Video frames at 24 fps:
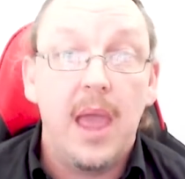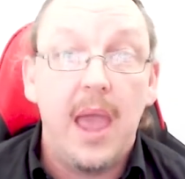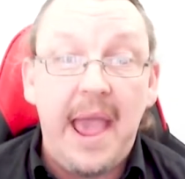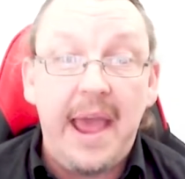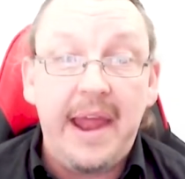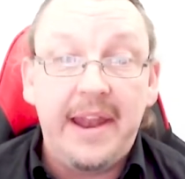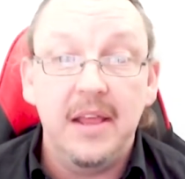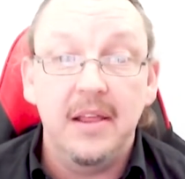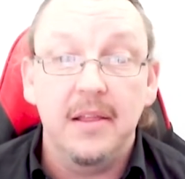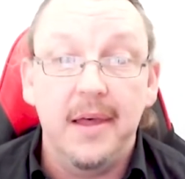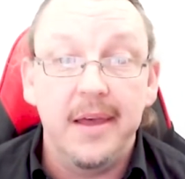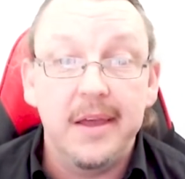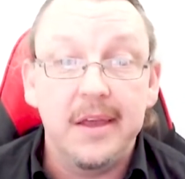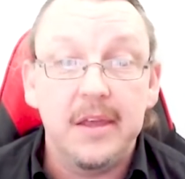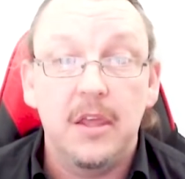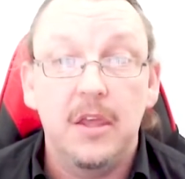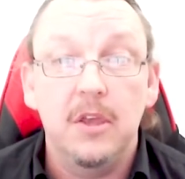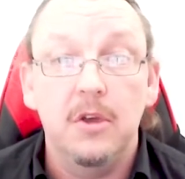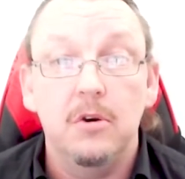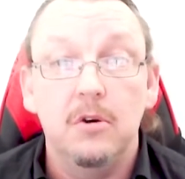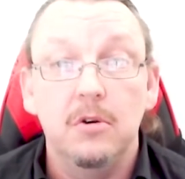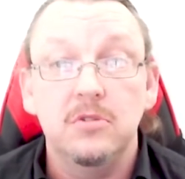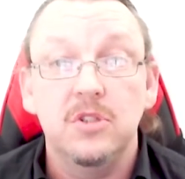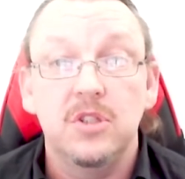any luck,
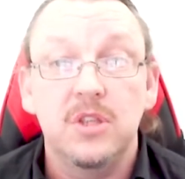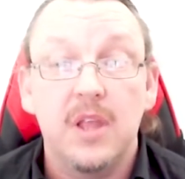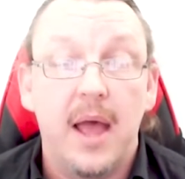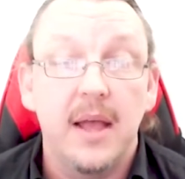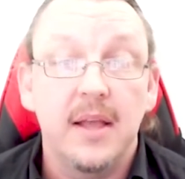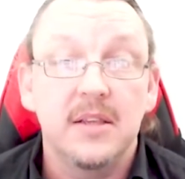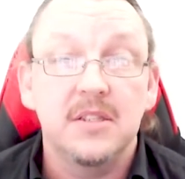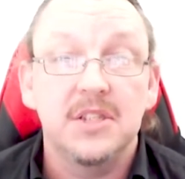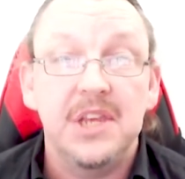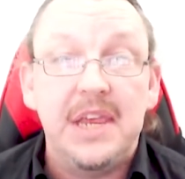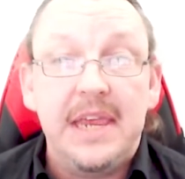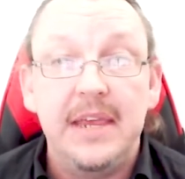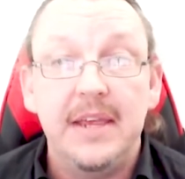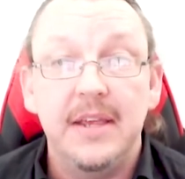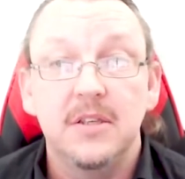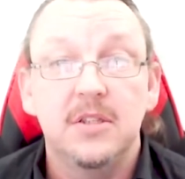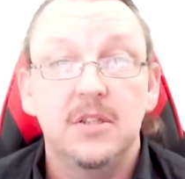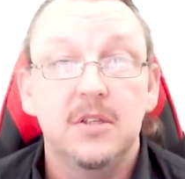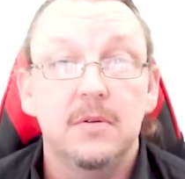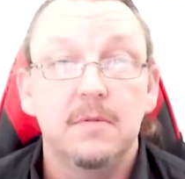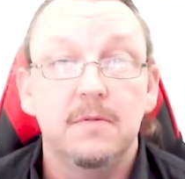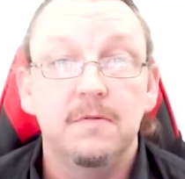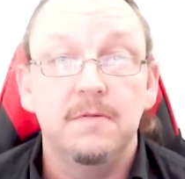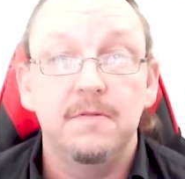you'll start seeing
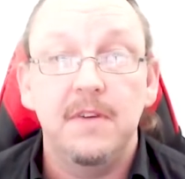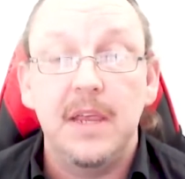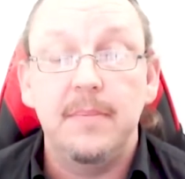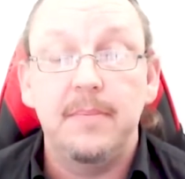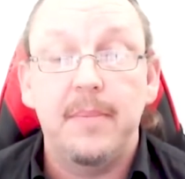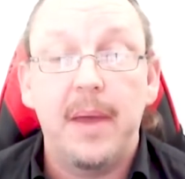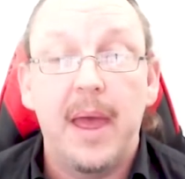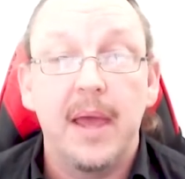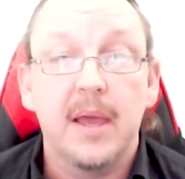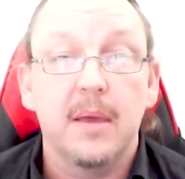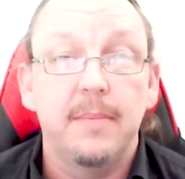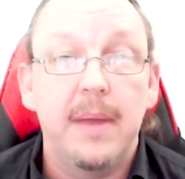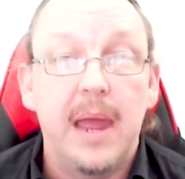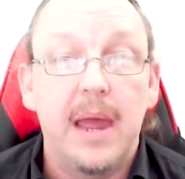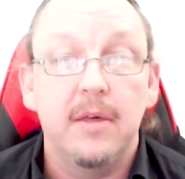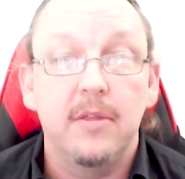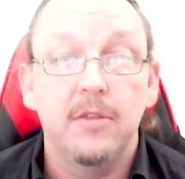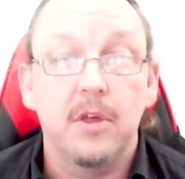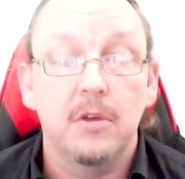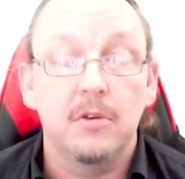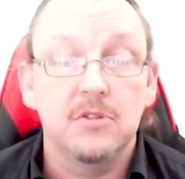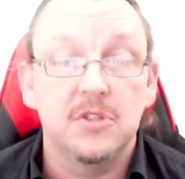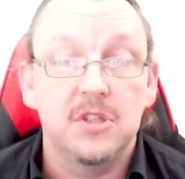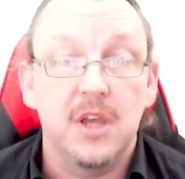some feedback about
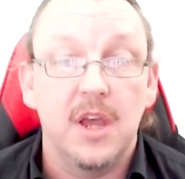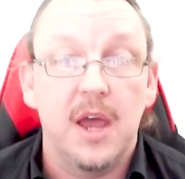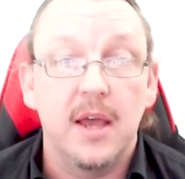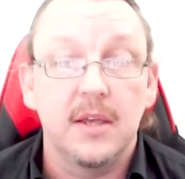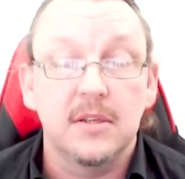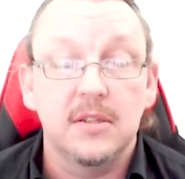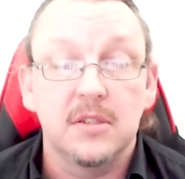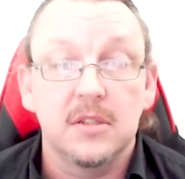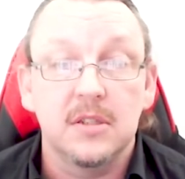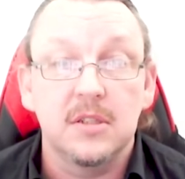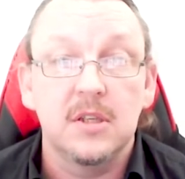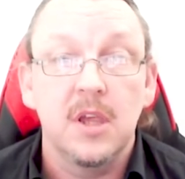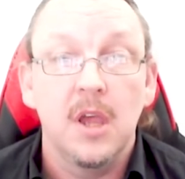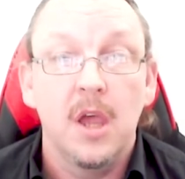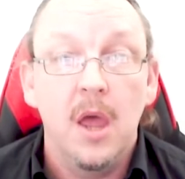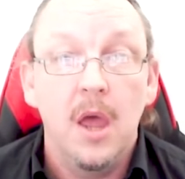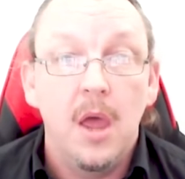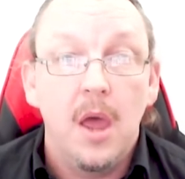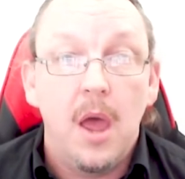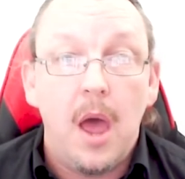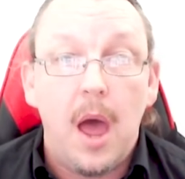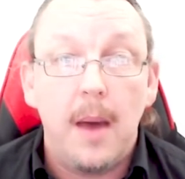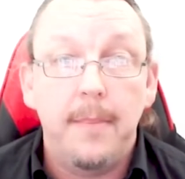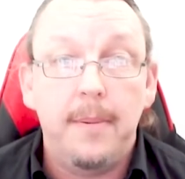those tasks
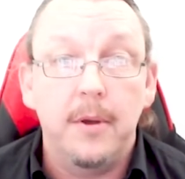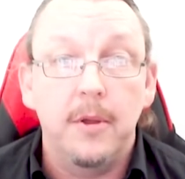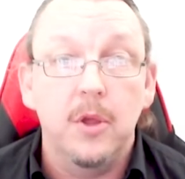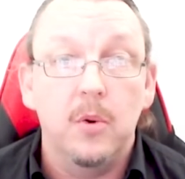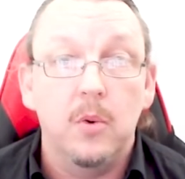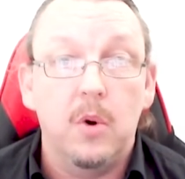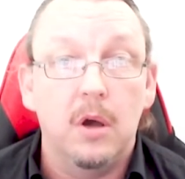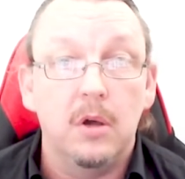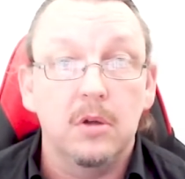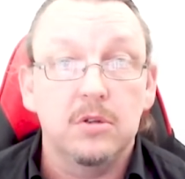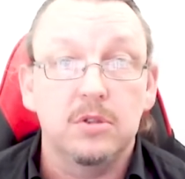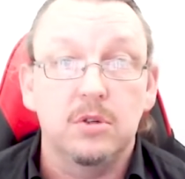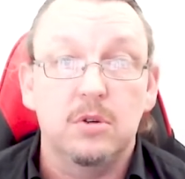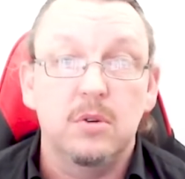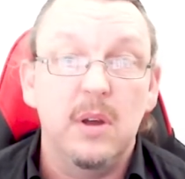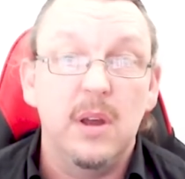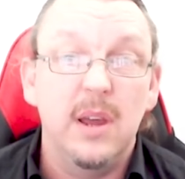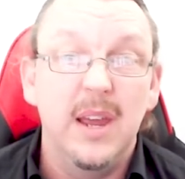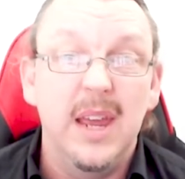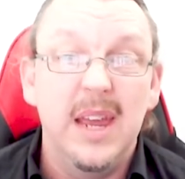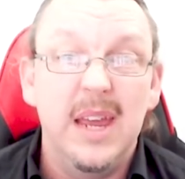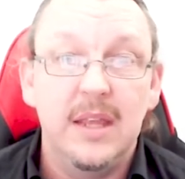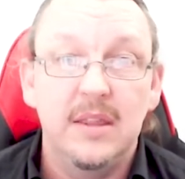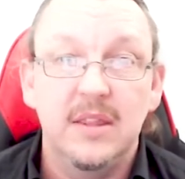up on the wattle
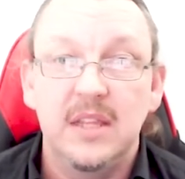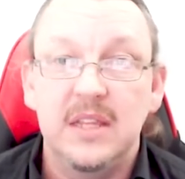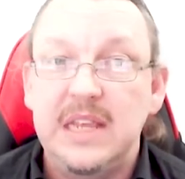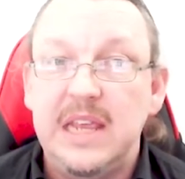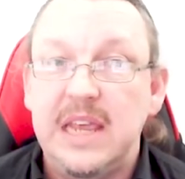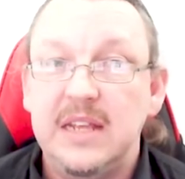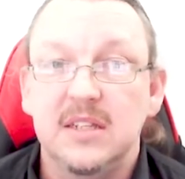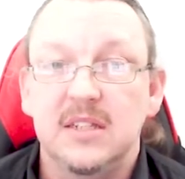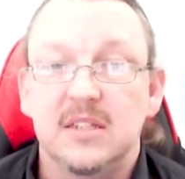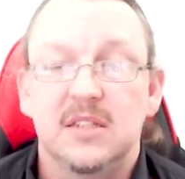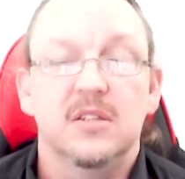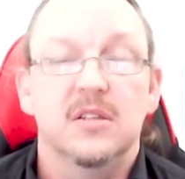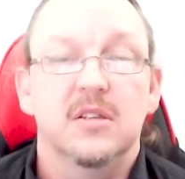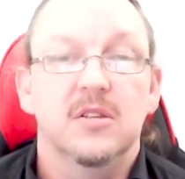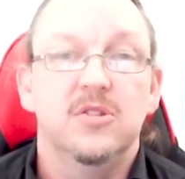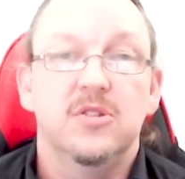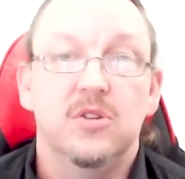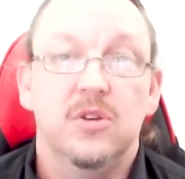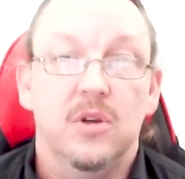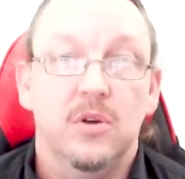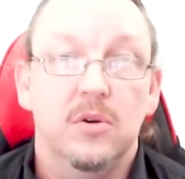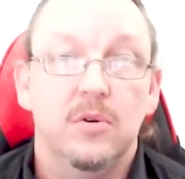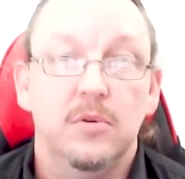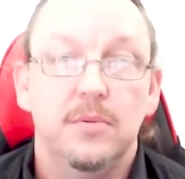in the near distance
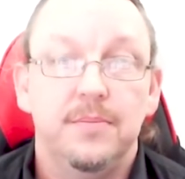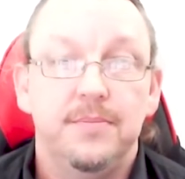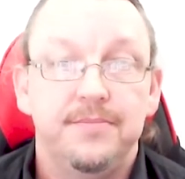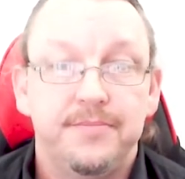soon.